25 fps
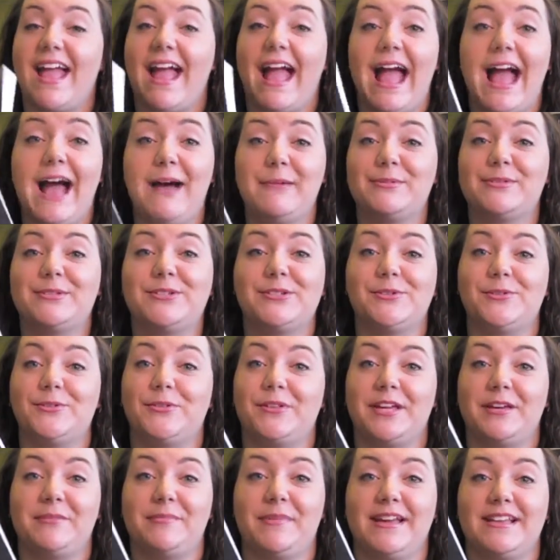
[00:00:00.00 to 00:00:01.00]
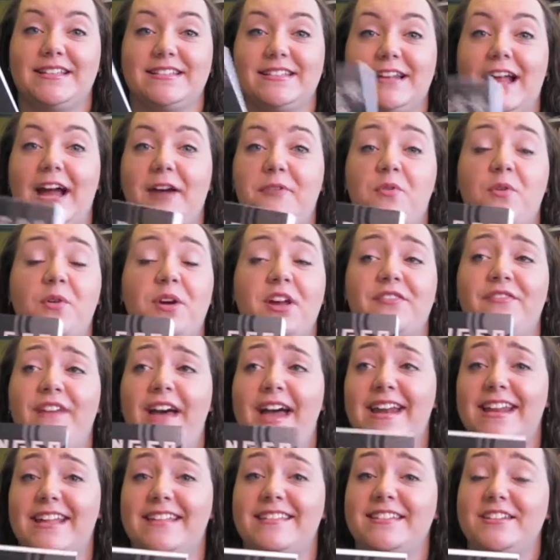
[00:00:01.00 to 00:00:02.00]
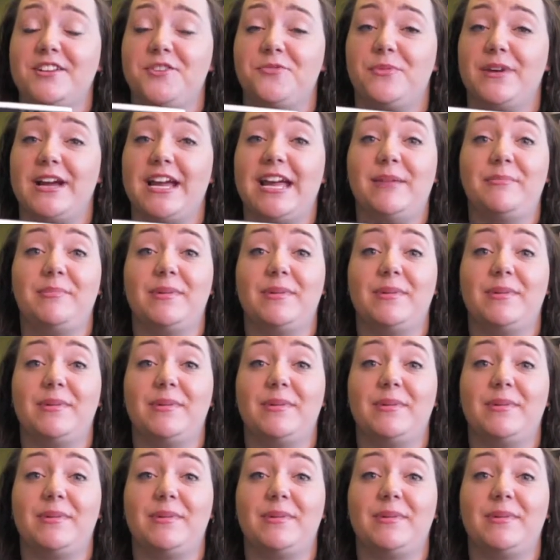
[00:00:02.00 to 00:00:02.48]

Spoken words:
absolutely amazing. I won't give anything away